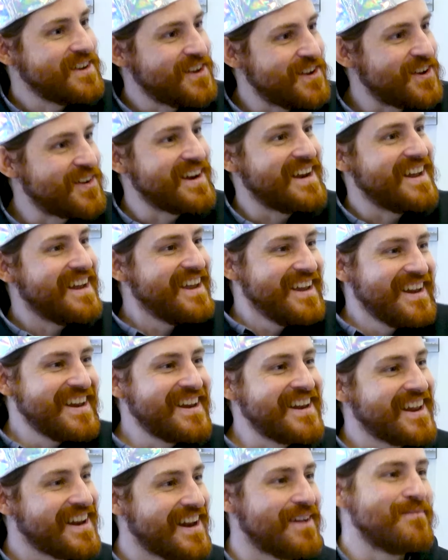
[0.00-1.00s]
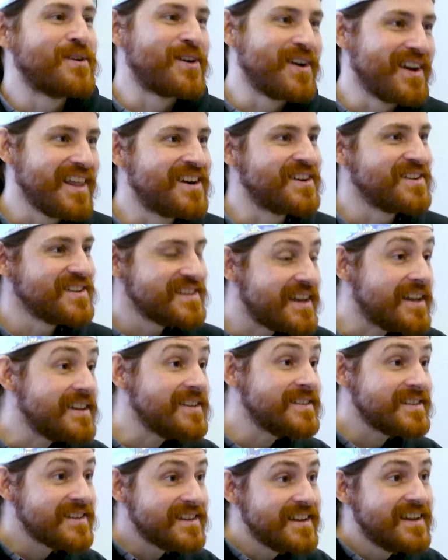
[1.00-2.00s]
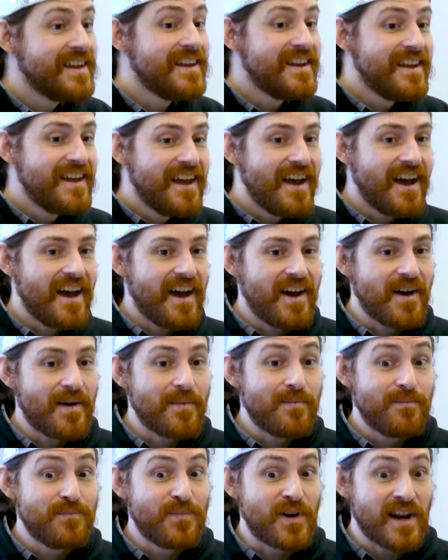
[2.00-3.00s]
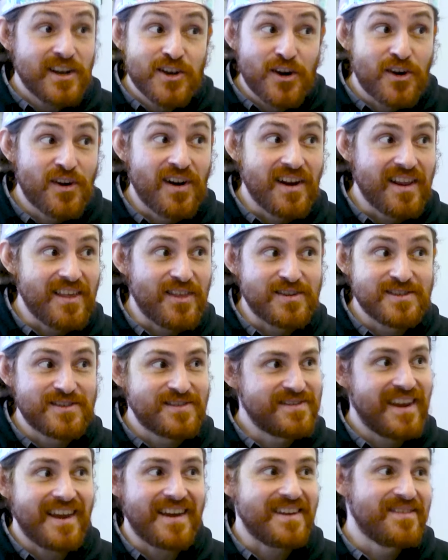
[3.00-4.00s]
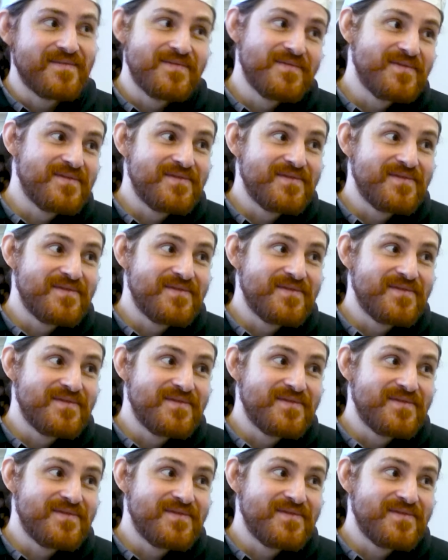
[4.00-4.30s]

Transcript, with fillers: you know, in a more literal sense. But internally there's, yeah,